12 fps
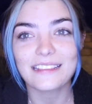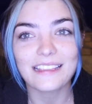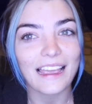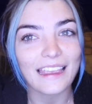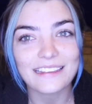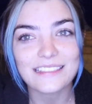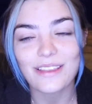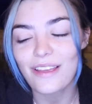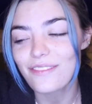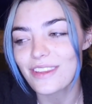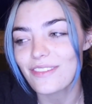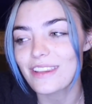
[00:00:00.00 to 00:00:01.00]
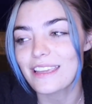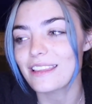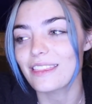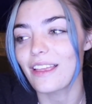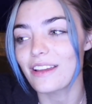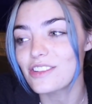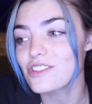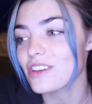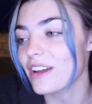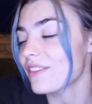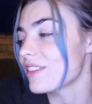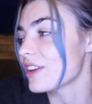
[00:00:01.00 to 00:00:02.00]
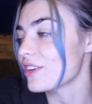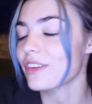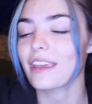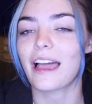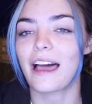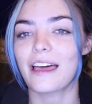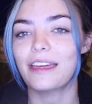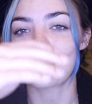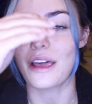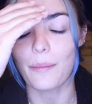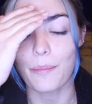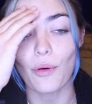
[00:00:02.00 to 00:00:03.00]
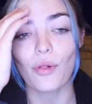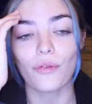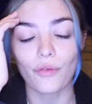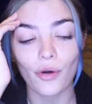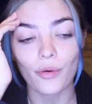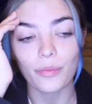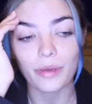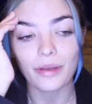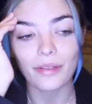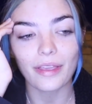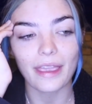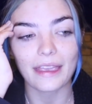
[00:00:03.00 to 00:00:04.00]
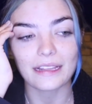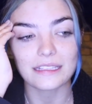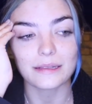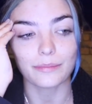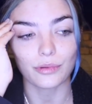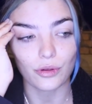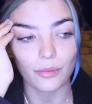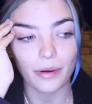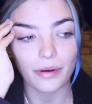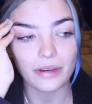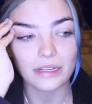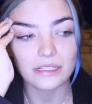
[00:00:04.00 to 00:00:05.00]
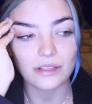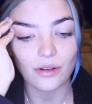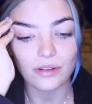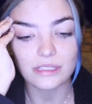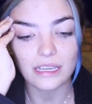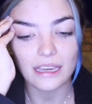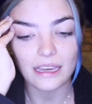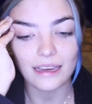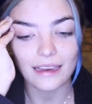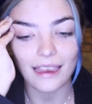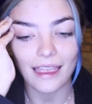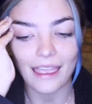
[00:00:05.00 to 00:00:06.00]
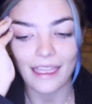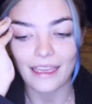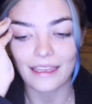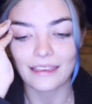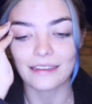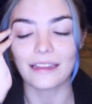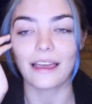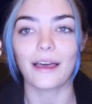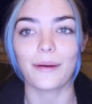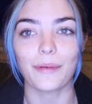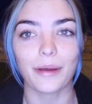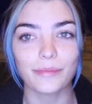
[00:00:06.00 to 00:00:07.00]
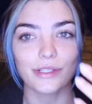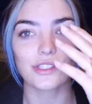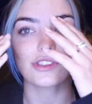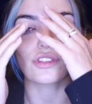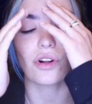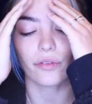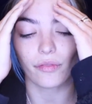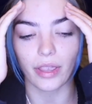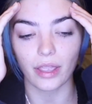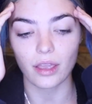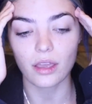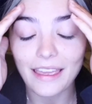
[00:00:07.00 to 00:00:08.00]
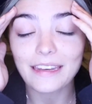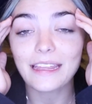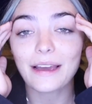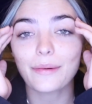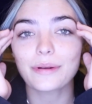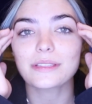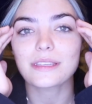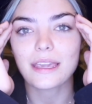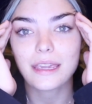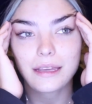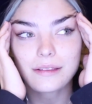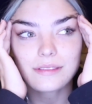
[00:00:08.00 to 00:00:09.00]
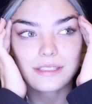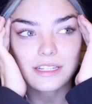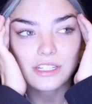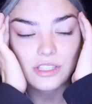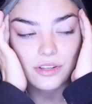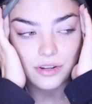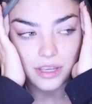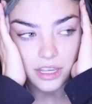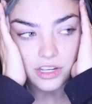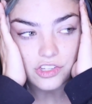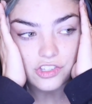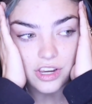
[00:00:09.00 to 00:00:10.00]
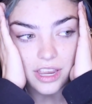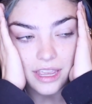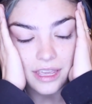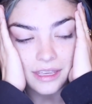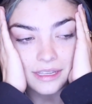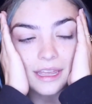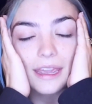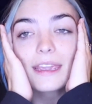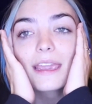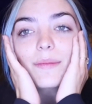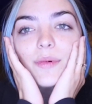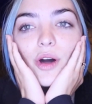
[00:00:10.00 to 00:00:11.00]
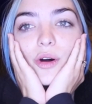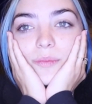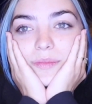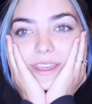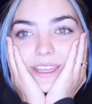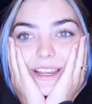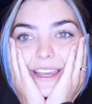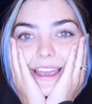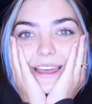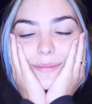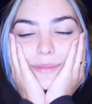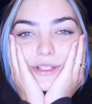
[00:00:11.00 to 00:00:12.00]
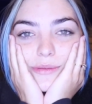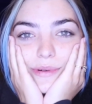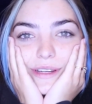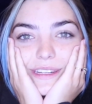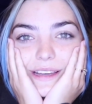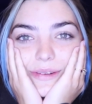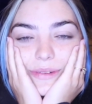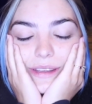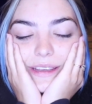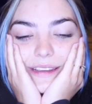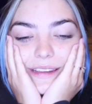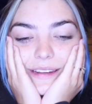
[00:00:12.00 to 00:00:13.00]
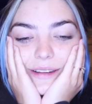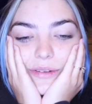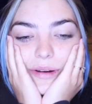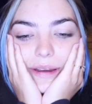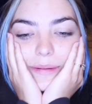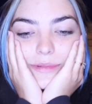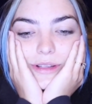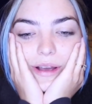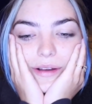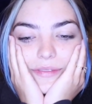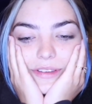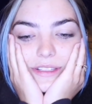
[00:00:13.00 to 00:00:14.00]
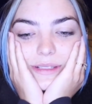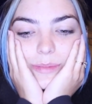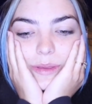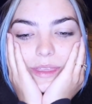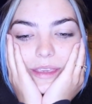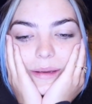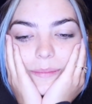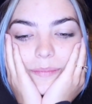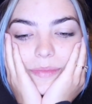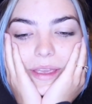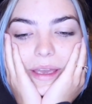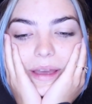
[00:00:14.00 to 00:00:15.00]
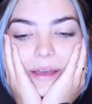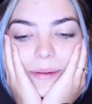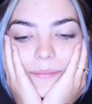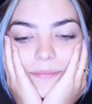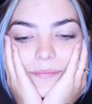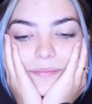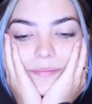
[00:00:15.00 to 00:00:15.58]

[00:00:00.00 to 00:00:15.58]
I still haven't even eaten lunch. I've literally had a bowl of oatmeal and some blueberries all day and um, I'm starving. And now it's like 6.30ish and I came home and I had a mental breakdown in Graham's office with him. Um,